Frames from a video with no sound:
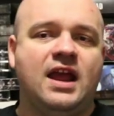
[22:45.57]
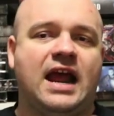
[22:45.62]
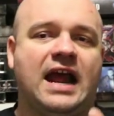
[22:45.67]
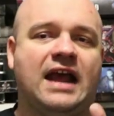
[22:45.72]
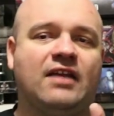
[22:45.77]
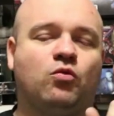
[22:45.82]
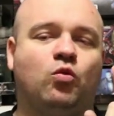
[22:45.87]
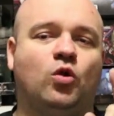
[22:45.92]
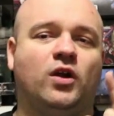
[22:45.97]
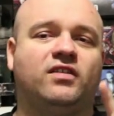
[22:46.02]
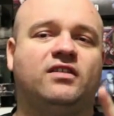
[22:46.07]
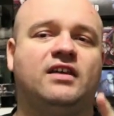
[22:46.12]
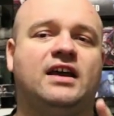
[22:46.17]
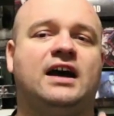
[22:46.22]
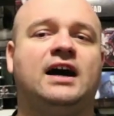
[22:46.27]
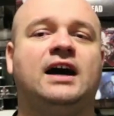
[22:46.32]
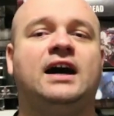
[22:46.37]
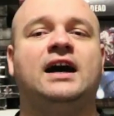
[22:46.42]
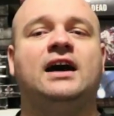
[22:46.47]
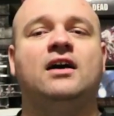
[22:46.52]
as what there
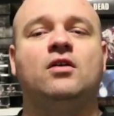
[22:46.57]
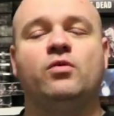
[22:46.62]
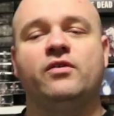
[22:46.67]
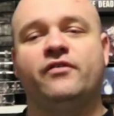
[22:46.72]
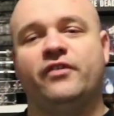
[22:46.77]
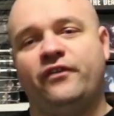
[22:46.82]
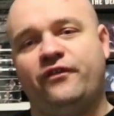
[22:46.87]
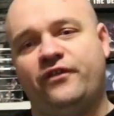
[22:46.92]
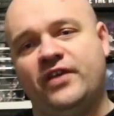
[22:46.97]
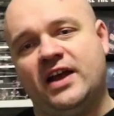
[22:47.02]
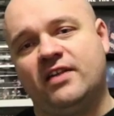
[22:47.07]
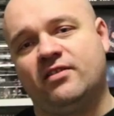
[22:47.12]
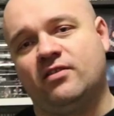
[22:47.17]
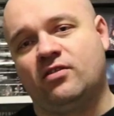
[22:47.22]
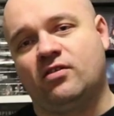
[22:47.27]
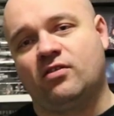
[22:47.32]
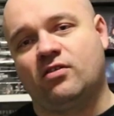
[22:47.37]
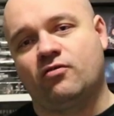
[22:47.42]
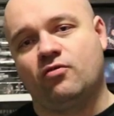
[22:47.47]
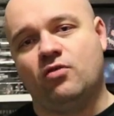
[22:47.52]
are with a thousand
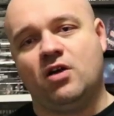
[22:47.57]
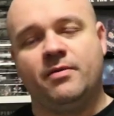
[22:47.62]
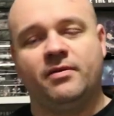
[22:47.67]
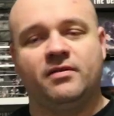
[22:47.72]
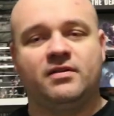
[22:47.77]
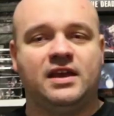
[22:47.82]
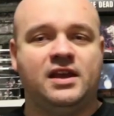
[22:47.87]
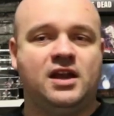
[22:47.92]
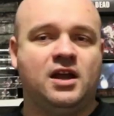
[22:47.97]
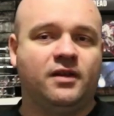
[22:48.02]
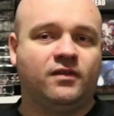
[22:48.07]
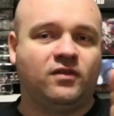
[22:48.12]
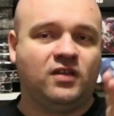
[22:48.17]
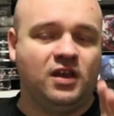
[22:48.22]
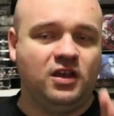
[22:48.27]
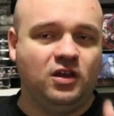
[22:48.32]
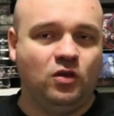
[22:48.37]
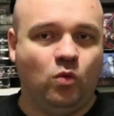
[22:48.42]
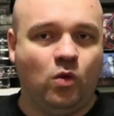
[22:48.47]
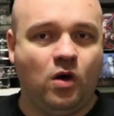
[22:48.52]
subscribers. And I'll
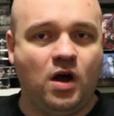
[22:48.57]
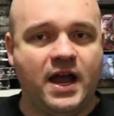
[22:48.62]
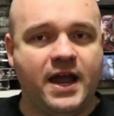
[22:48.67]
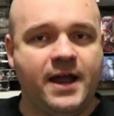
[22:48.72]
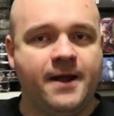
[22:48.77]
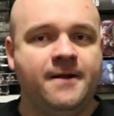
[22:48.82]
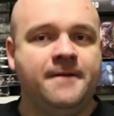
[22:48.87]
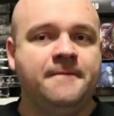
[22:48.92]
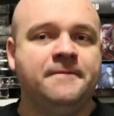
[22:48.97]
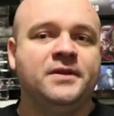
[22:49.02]
tell you why.